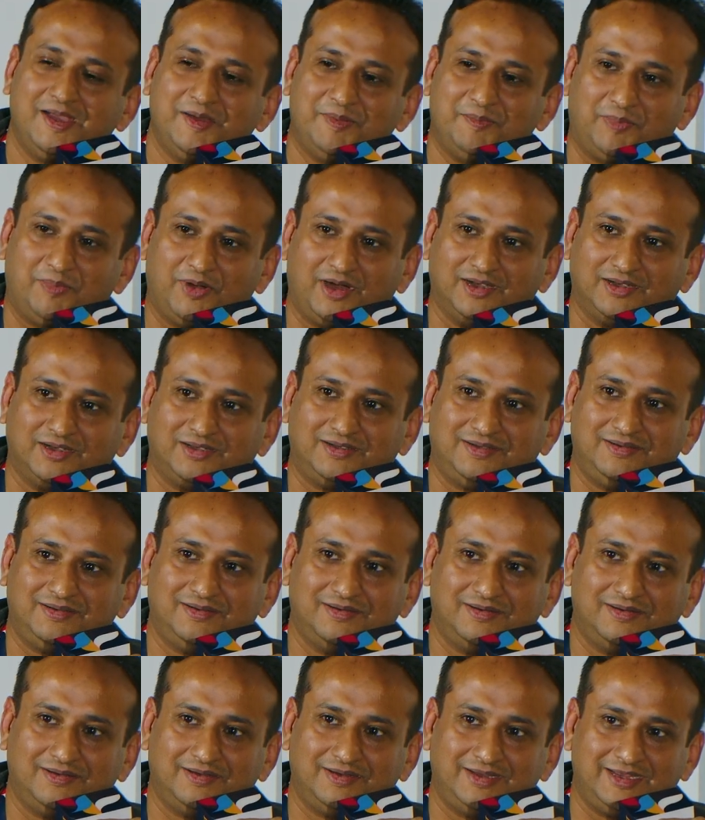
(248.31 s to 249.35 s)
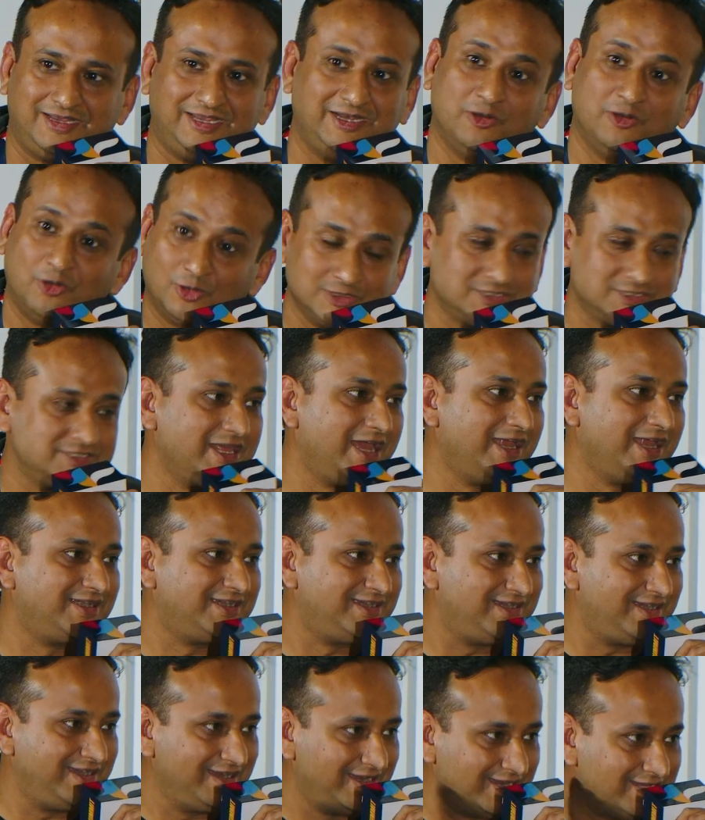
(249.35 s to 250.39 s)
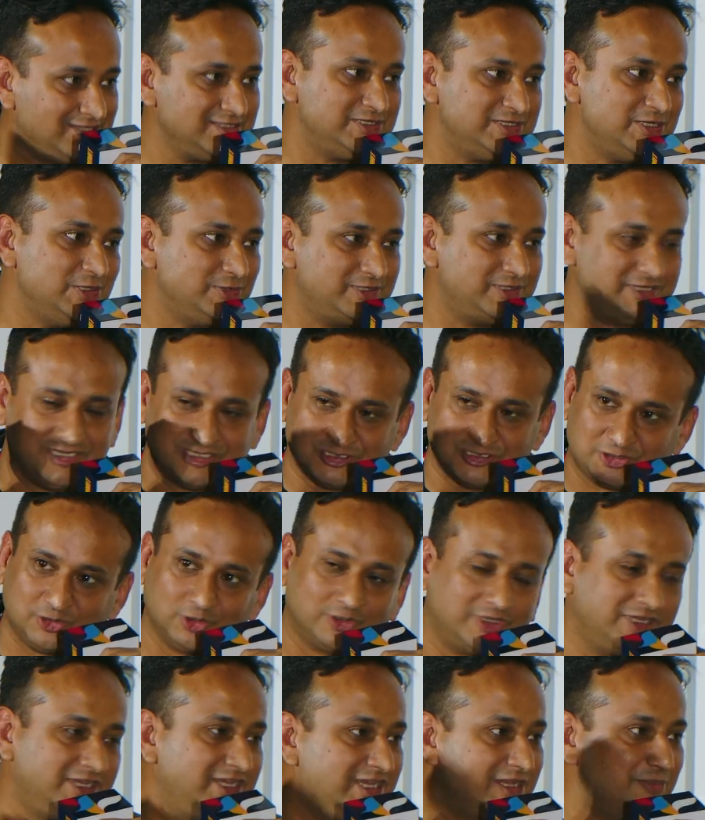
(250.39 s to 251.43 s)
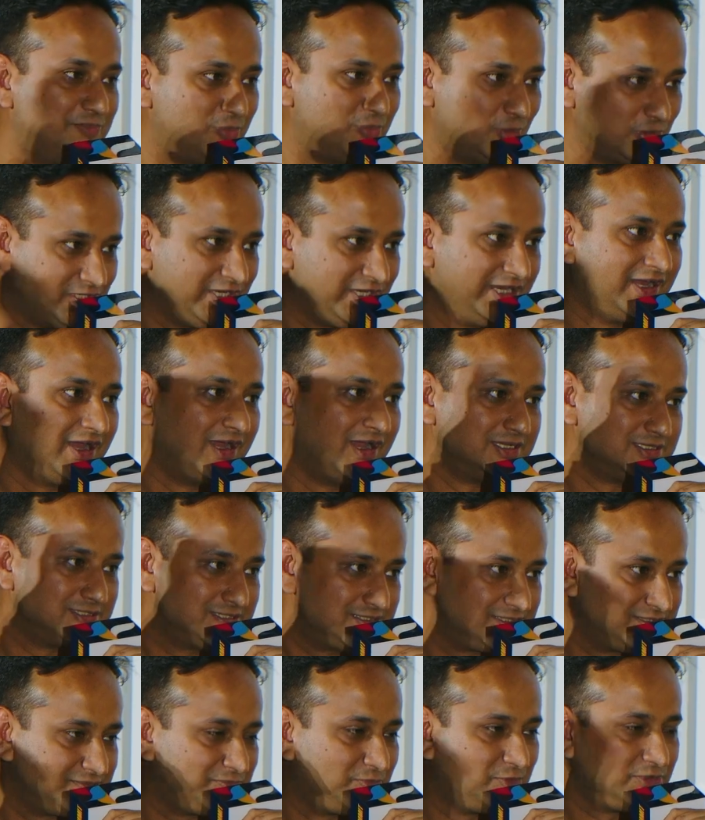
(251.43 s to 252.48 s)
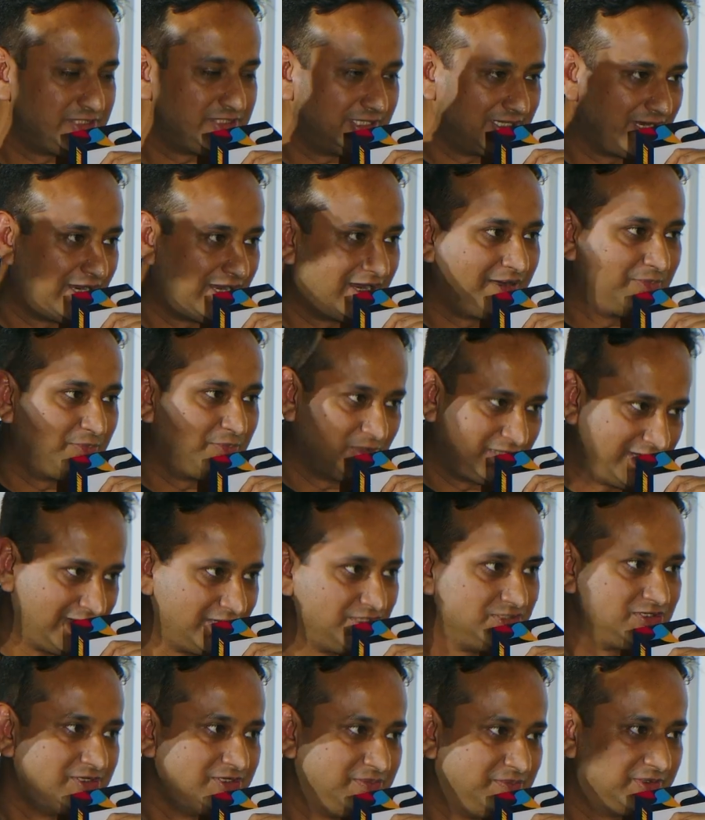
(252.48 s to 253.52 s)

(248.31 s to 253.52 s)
but he knows that his duty is to keep pushing our potential,